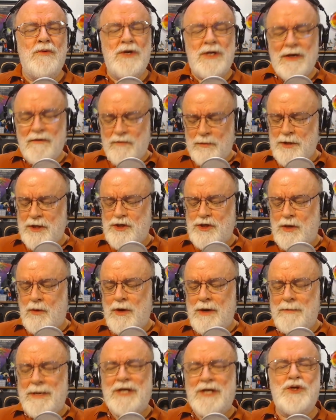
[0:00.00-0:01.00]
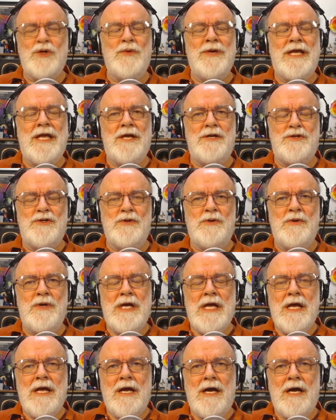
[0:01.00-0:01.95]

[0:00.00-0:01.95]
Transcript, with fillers: We do have a picture I want to make sure we get to,